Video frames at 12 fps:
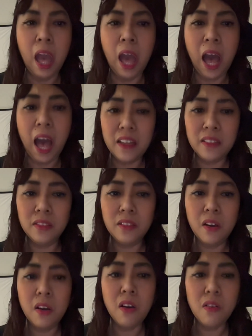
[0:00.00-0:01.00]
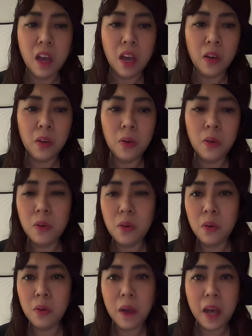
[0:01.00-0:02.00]
I know who
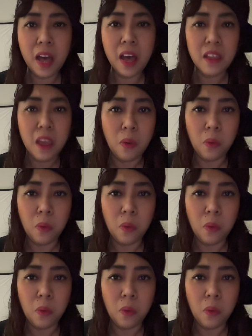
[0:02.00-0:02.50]
I